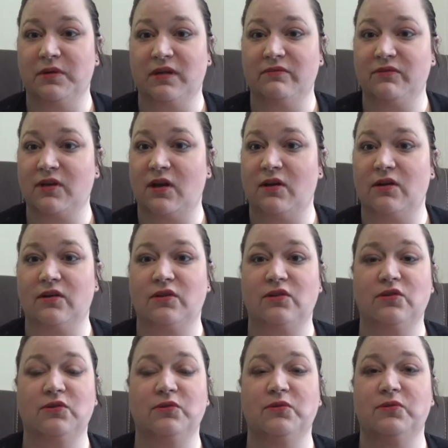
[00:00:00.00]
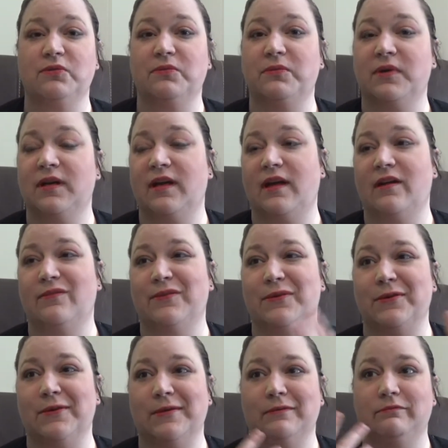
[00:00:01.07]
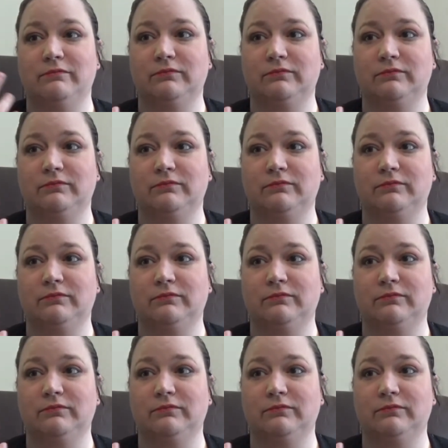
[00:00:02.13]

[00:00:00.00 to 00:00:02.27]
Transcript: gift card to whatever